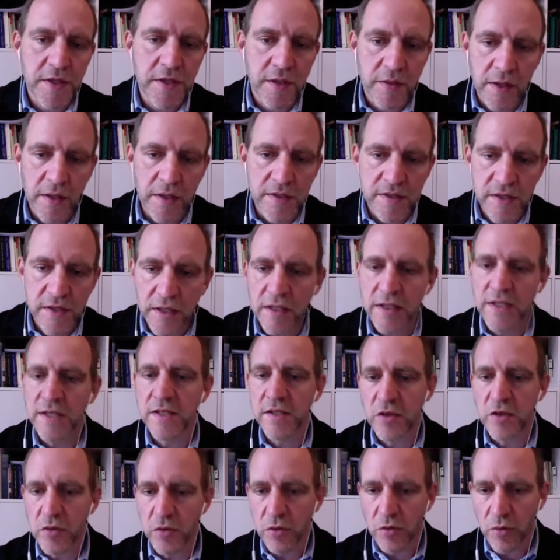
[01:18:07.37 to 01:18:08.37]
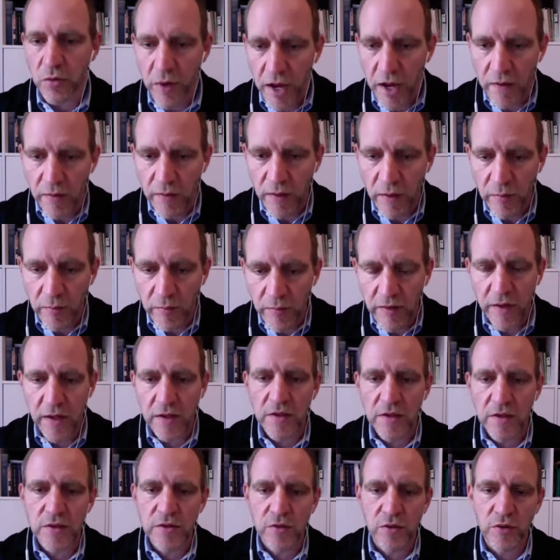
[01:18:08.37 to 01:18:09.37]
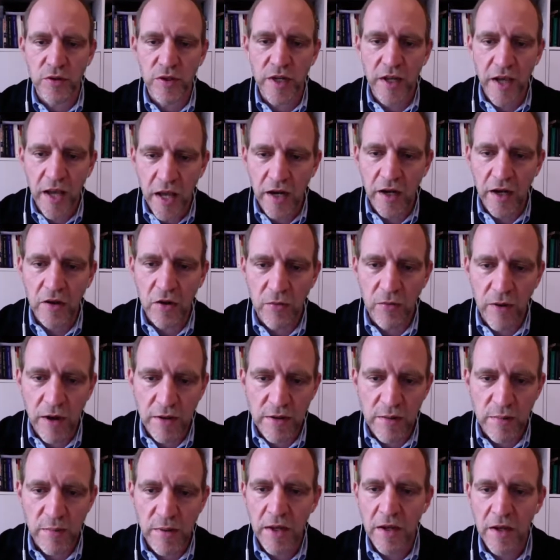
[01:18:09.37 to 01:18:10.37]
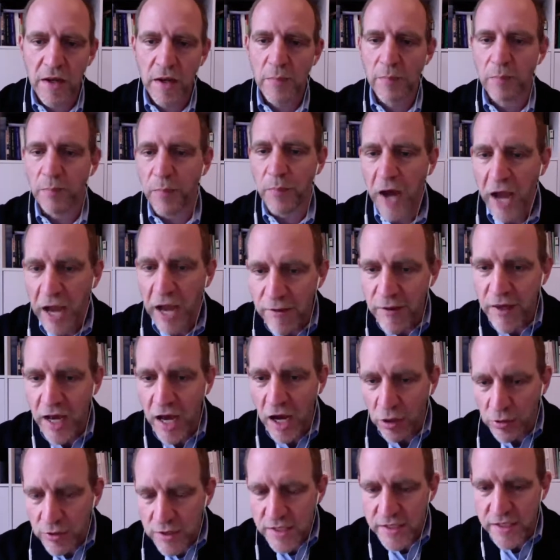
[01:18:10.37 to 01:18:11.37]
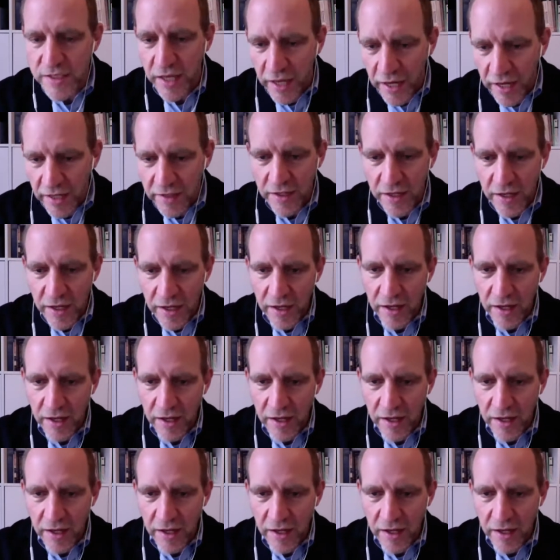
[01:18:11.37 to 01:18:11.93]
and that it's not easy to create them, and that you certainly cannot create them by the outside,